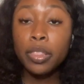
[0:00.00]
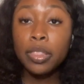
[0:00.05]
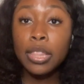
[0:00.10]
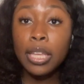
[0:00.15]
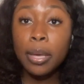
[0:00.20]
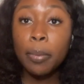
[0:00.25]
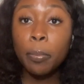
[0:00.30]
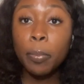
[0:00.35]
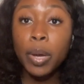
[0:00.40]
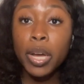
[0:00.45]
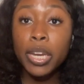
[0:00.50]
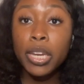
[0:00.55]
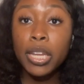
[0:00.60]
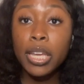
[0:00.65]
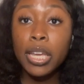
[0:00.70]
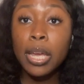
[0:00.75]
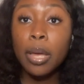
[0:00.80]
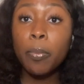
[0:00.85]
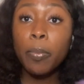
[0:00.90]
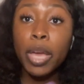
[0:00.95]
them
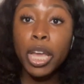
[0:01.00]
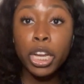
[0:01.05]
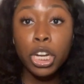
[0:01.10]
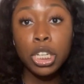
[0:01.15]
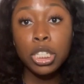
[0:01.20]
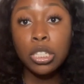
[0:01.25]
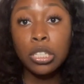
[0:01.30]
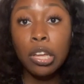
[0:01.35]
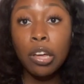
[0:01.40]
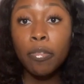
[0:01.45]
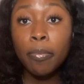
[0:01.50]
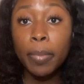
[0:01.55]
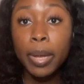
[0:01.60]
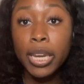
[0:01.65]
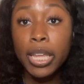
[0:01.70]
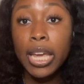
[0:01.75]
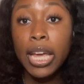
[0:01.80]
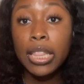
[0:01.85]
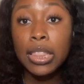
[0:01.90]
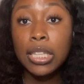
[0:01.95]
money and make yourself
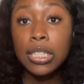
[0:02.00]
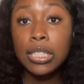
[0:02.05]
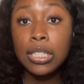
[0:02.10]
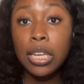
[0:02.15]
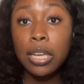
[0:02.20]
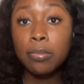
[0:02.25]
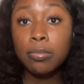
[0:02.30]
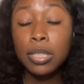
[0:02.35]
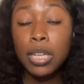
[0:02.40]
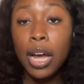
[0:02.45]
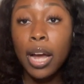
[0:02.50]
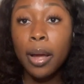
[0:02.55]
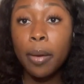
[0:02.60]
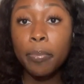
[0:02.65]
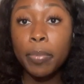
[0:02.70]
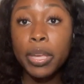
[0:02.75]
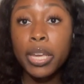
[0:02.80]
money at the same time,